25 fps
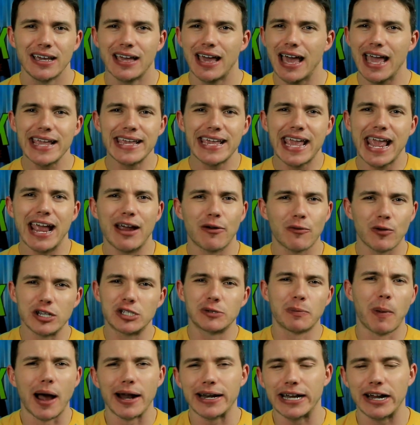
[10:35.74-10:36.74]
I can't
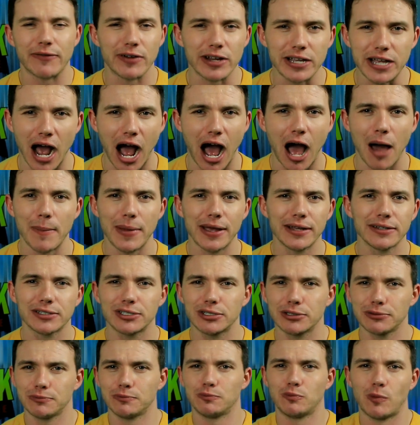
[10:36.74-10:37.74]
respond to every comment,
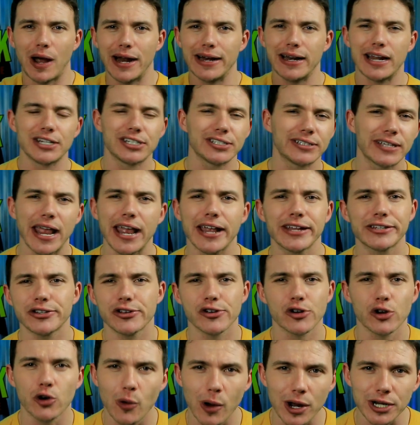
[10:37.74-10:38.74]
so why not just answer
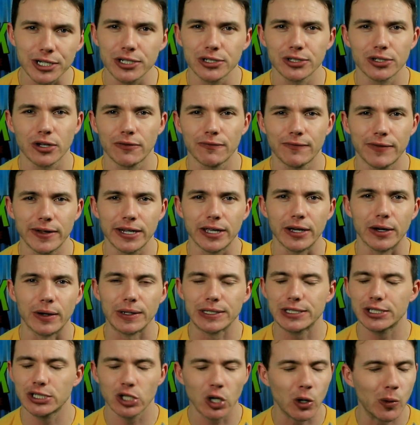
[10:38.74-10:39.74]
your questions on video?
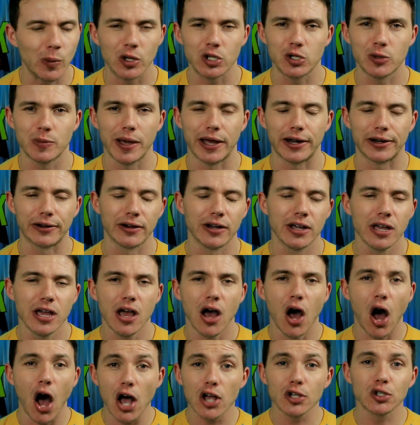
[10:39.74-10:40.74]
It's so much better.
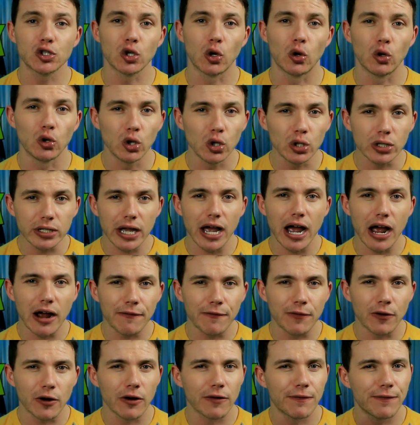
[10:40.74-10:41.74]
Also, look out
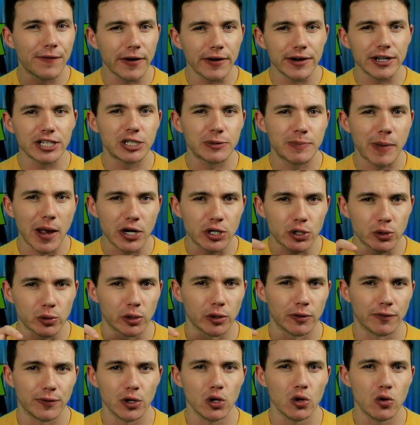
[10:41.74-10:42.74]
for a very special
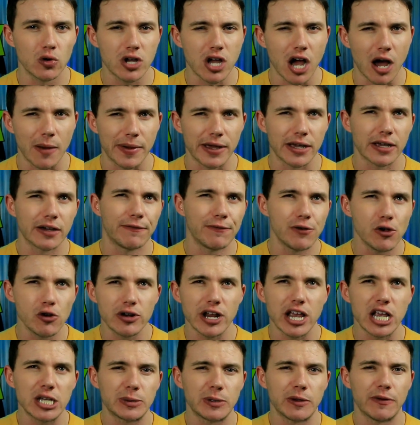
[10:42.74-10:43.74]
review coming a few
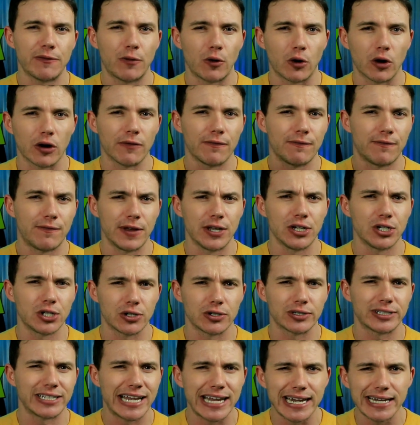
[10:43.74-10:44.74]
days before
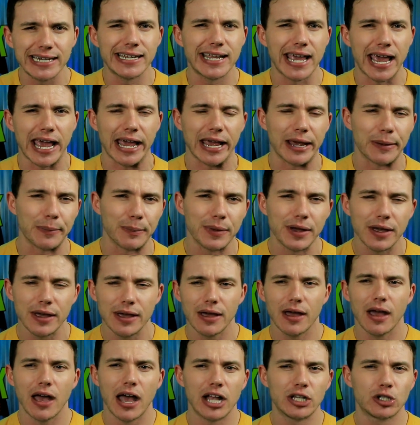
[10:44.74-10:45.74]
Avengers Endgame.
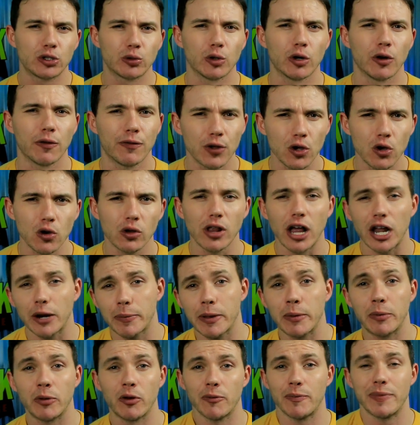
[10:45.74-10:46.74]
It's a review a lot of
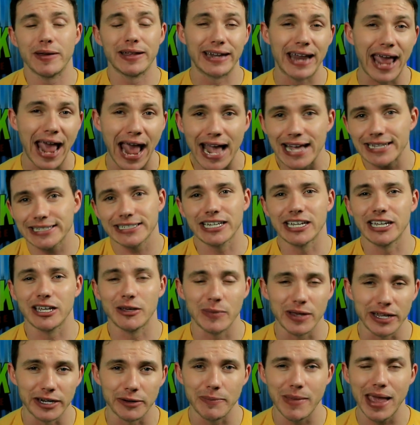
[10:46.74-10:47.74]
people have been asking
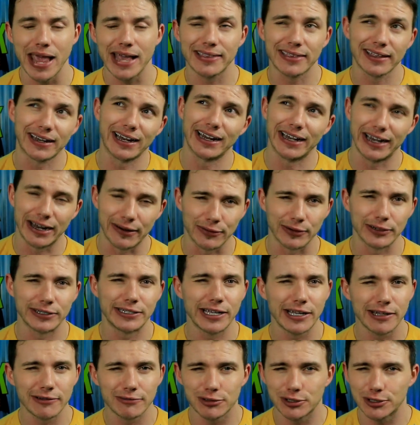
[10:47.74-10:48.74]
me to make that I never
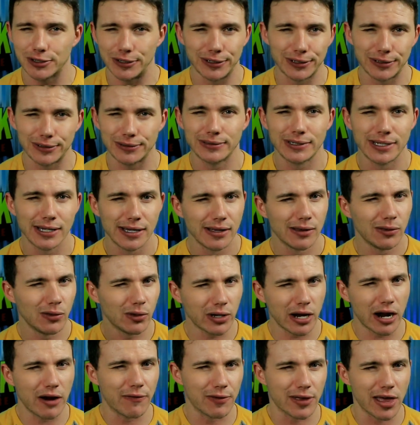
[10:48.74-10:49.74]
did, so look
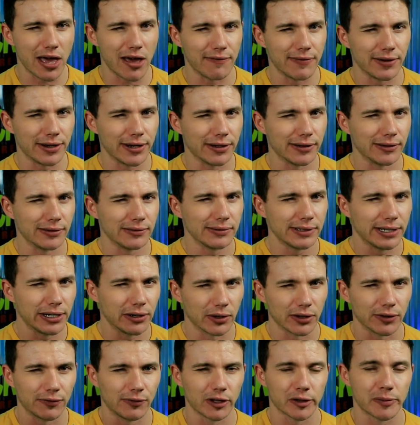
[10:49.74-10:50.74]
out for that video here
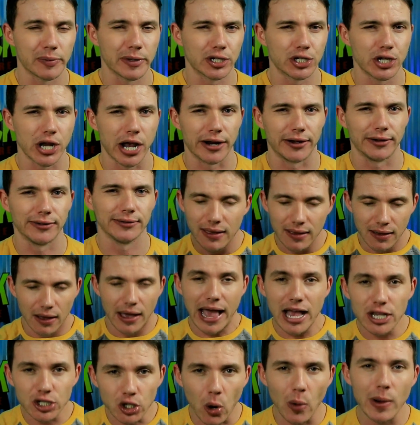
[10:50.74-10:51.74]
on the Flickpick channel.
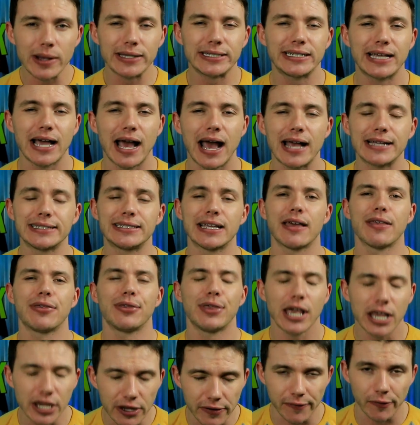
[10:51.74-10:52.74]
As always, guys,
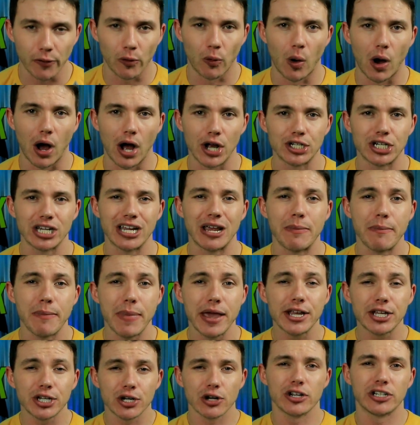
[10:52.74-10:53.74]
thank you for watching.
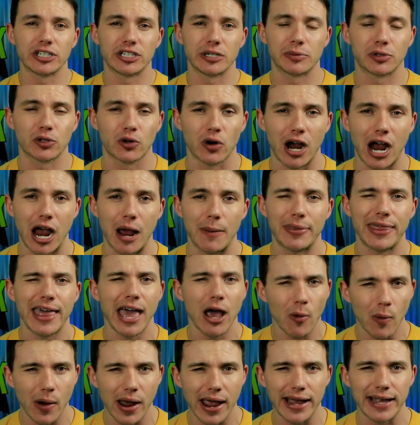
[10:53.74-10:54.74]
Make sure you subscribe.
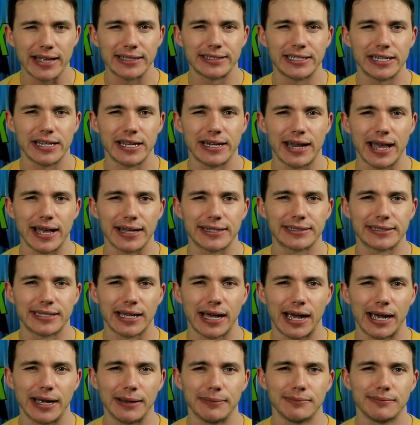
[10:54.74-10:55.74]
That way I can see you next
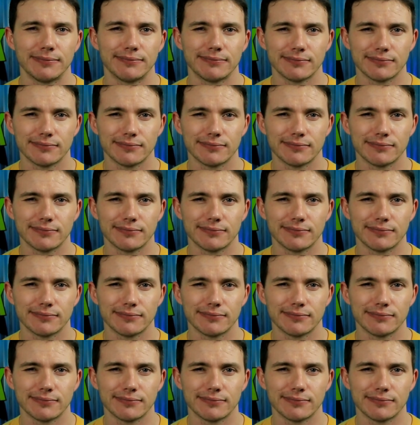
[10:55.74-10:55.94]
time.